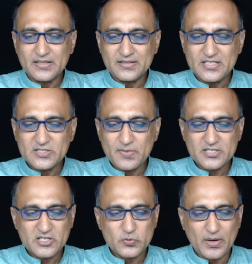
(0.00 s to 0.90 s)
This
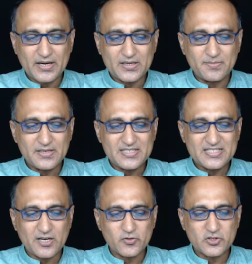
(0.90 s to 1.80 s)
message welcome is
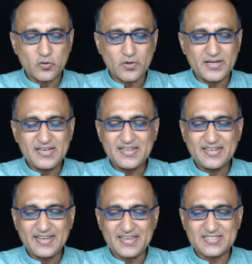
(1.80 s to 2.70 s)
now stored
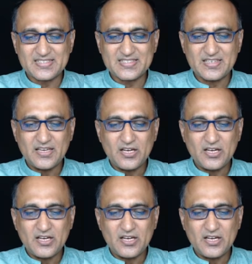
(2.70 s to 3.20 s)
in S.